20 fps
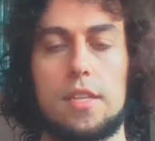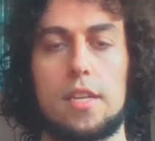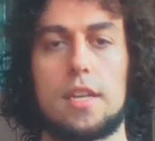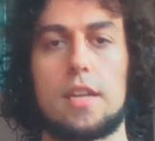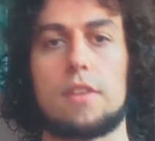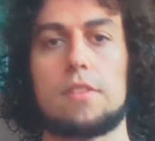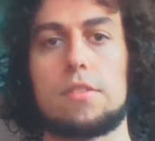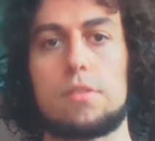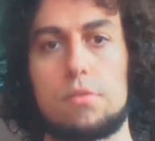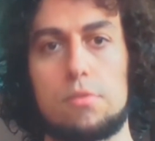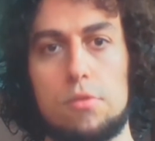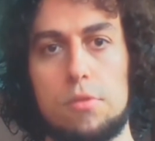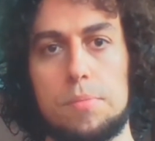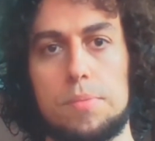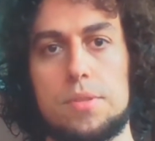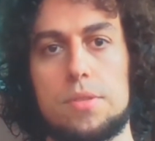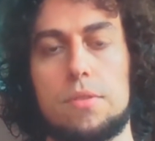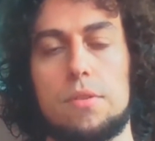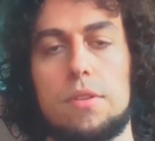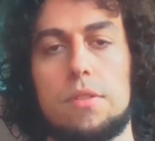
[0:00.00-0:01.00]
that now the
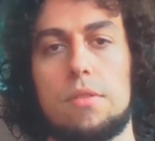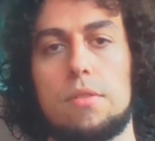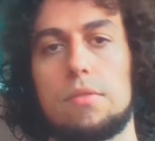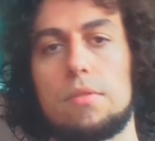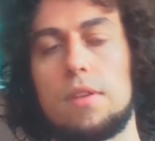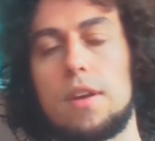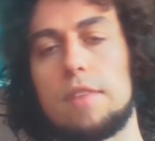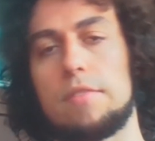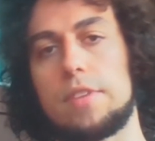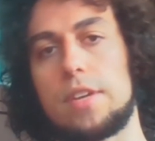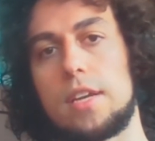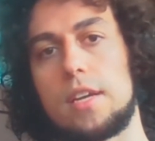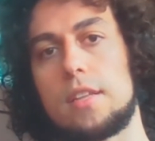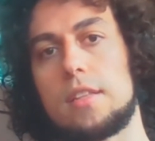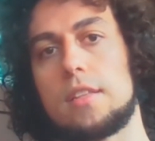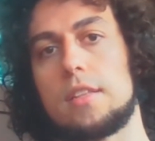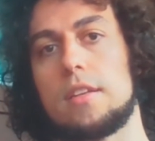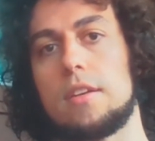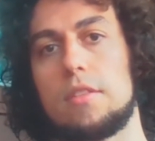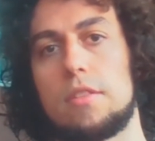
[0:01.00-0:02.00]
group is going to thrive
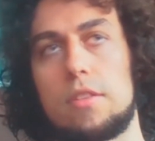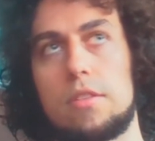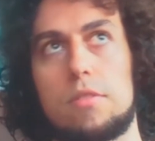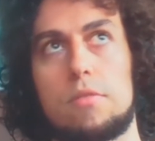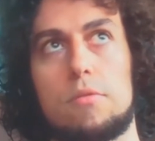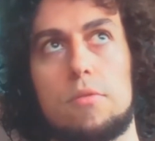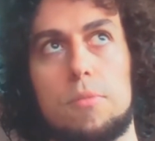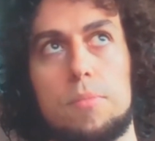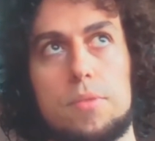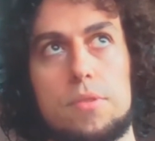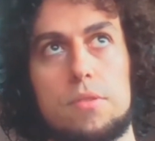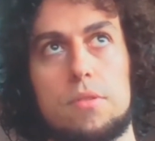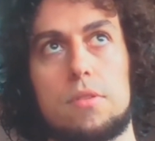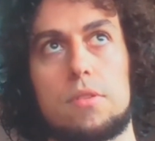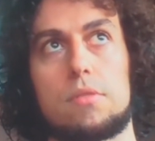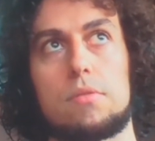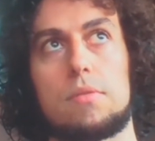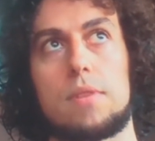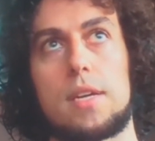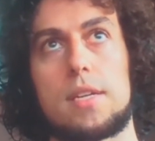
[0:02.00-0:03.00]
again, and now the group is
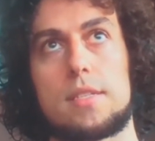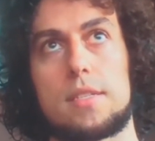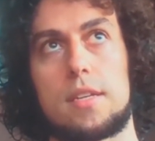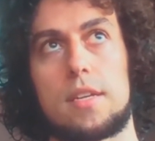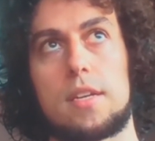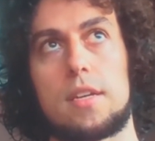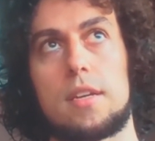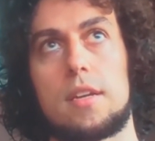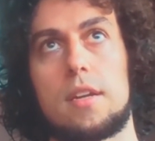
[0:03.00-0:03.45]
going to rise again.